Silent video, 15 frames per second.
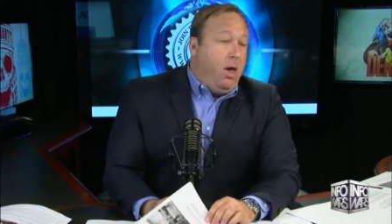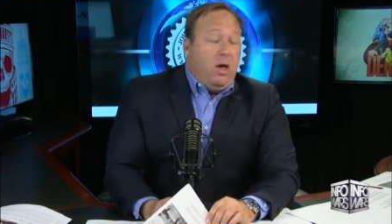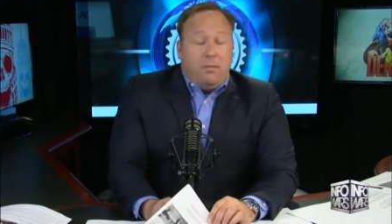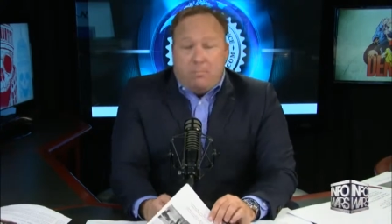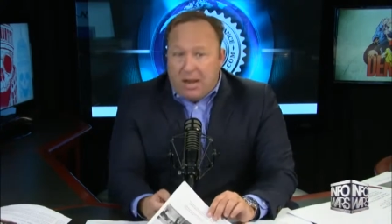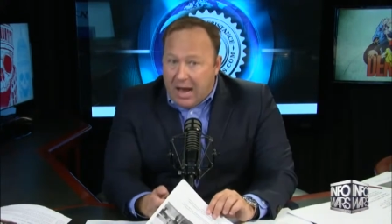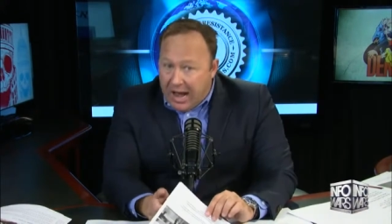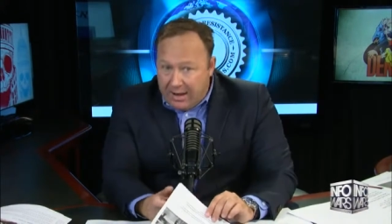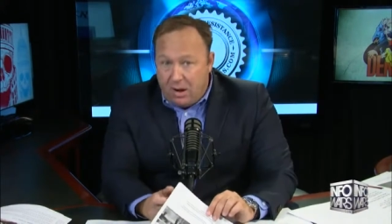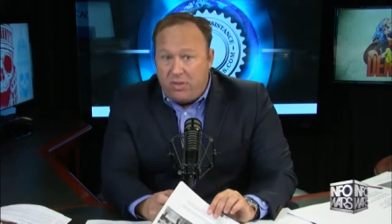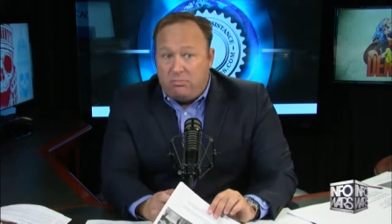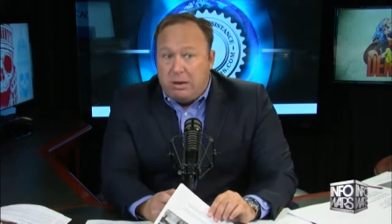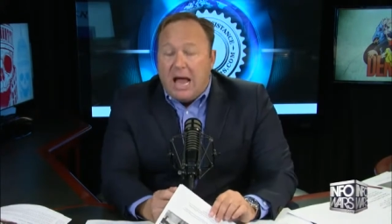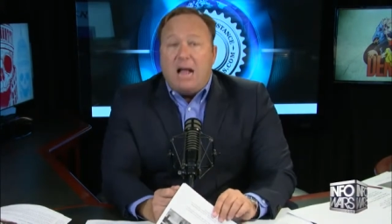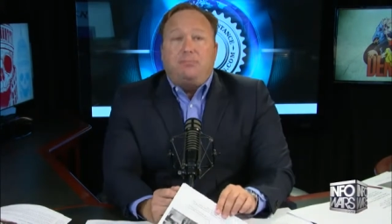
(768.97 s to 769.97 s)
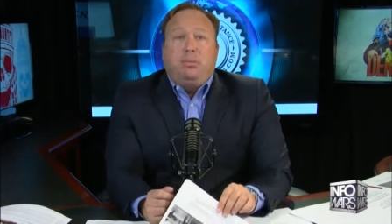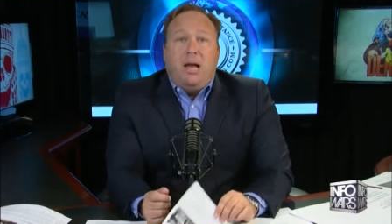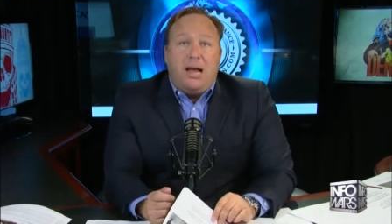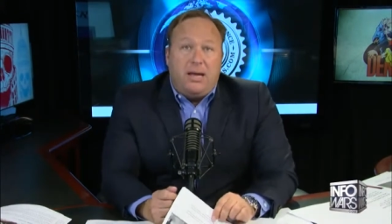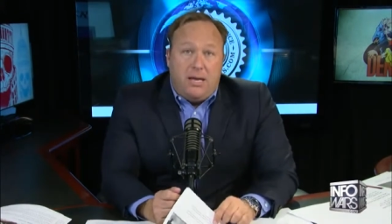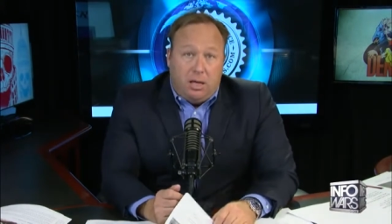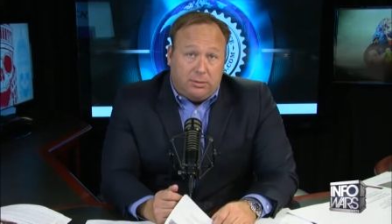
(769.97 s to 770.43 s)
But I know the Black
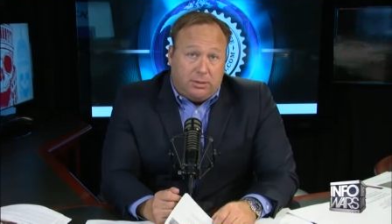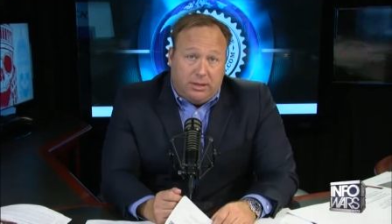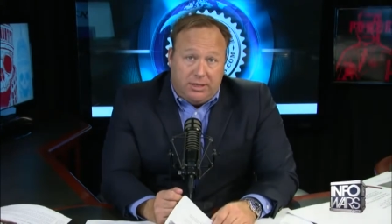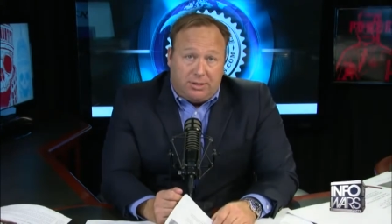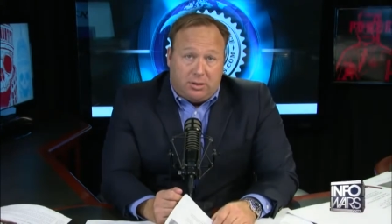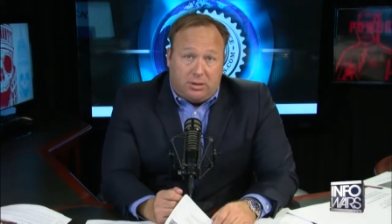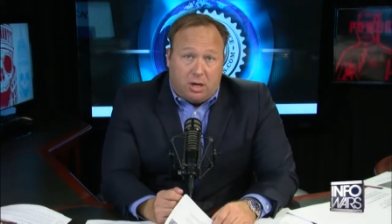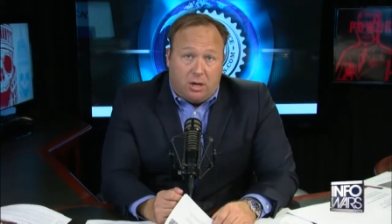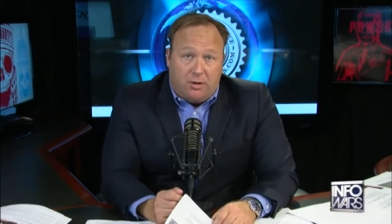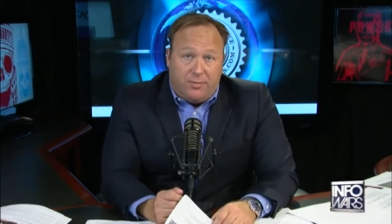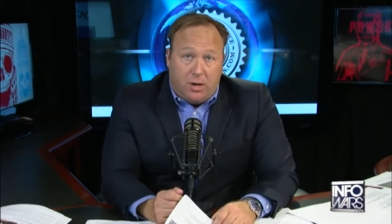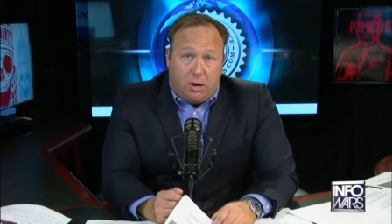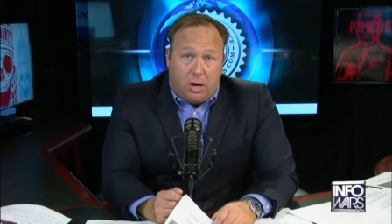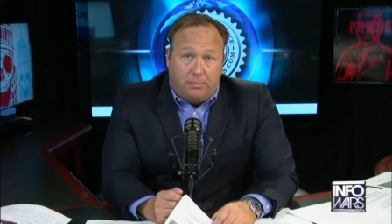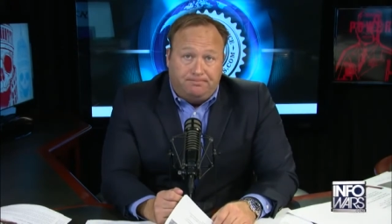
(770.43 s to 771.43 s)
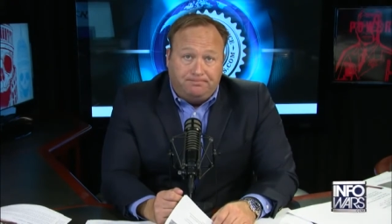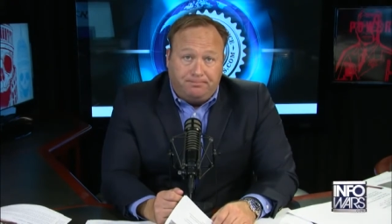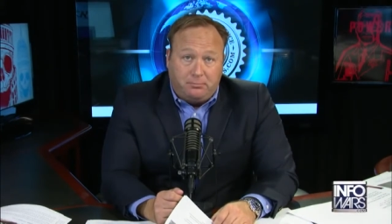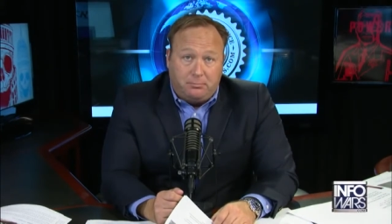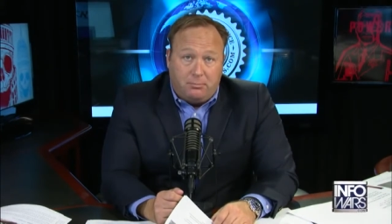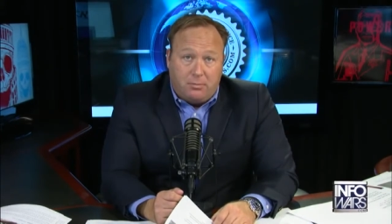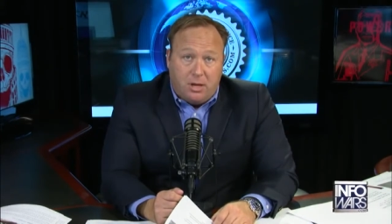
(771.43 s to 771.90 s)
Plague killed at least a third of Europe,
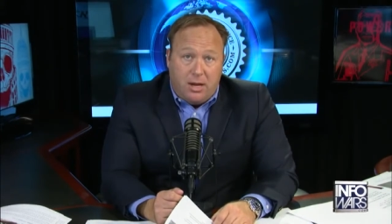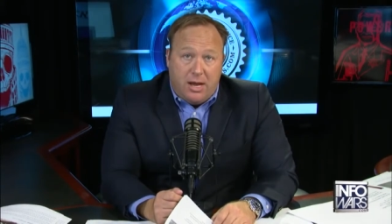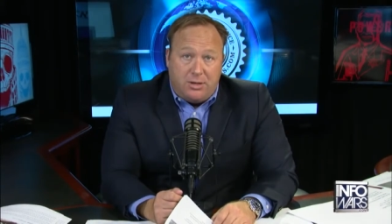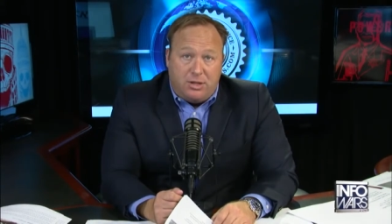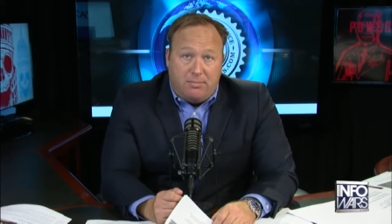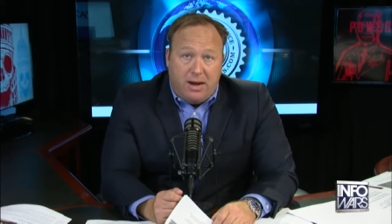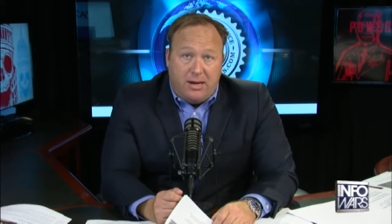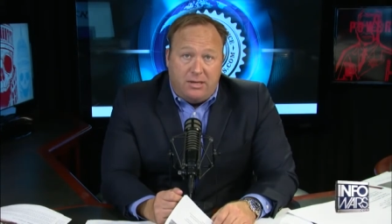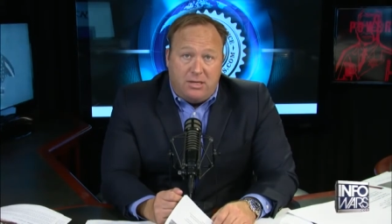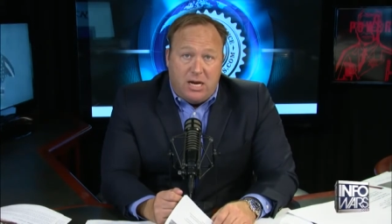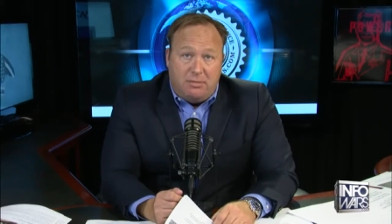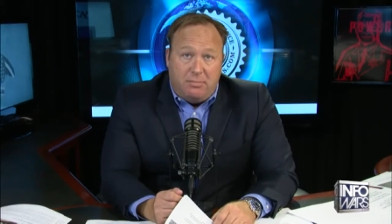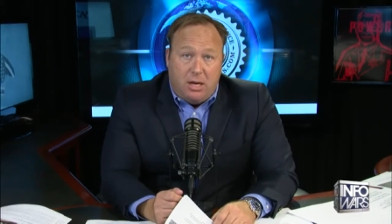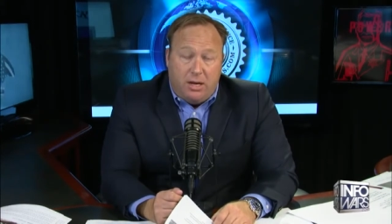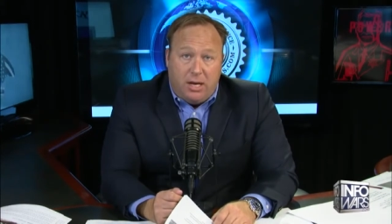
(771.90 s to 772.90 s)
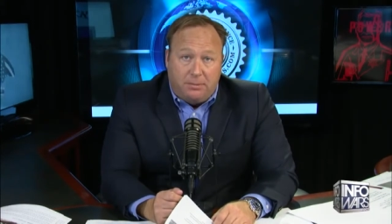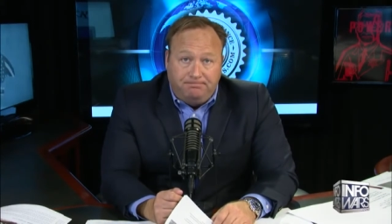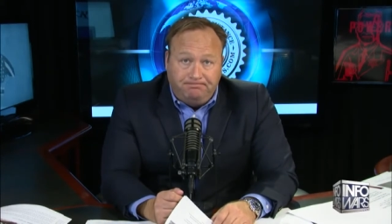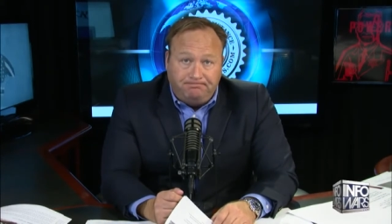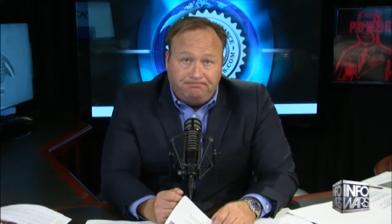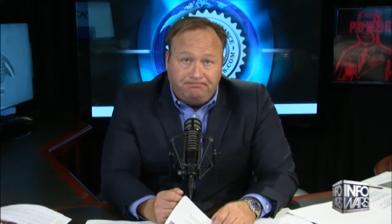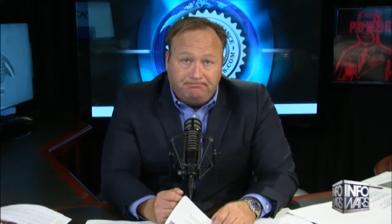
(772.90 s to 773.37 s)
an estimated 10 million
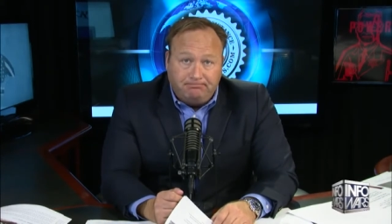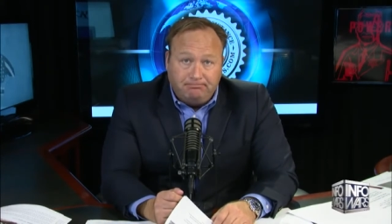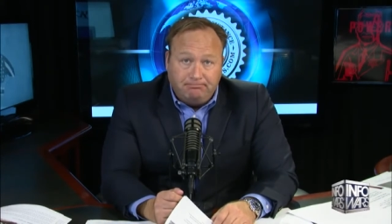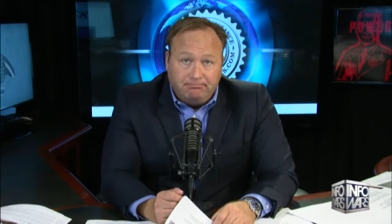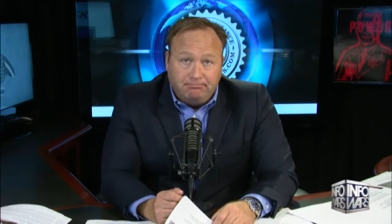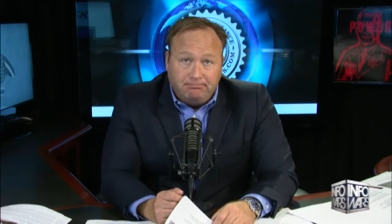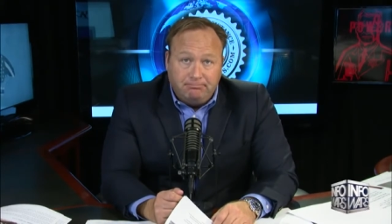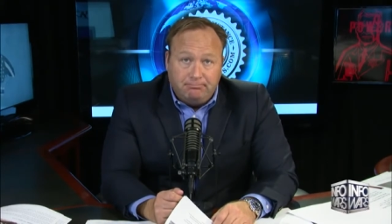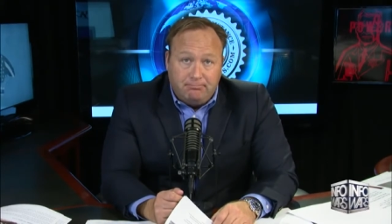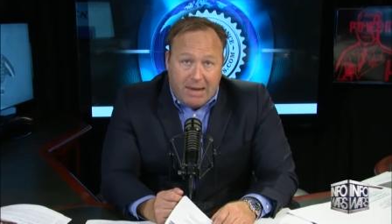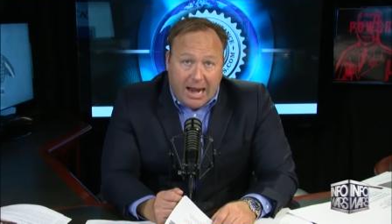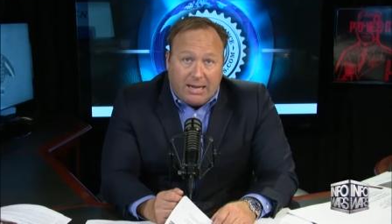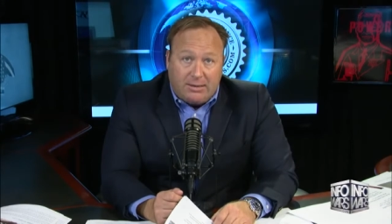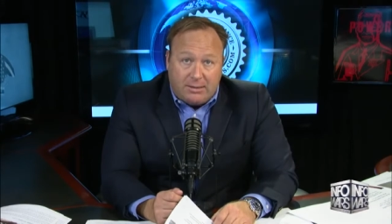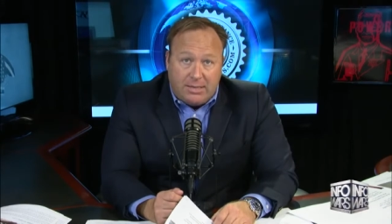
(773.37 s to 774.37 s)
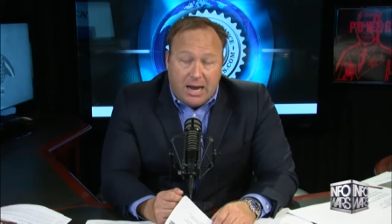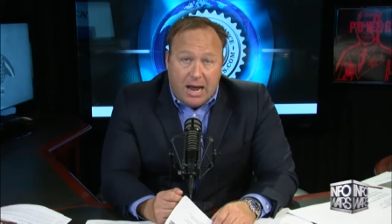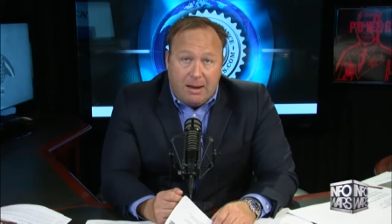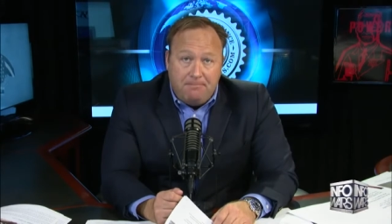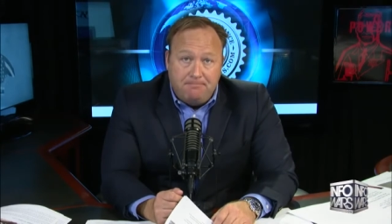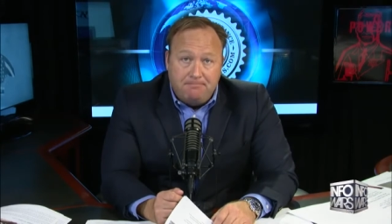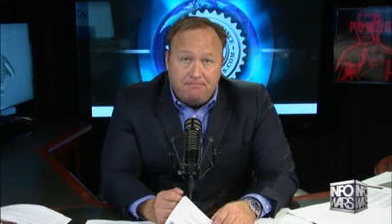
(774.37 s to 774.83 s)
back at the
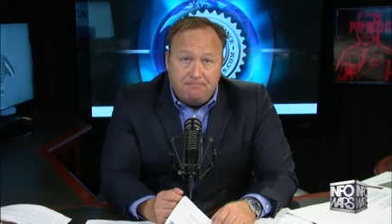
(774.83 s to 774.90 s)
time,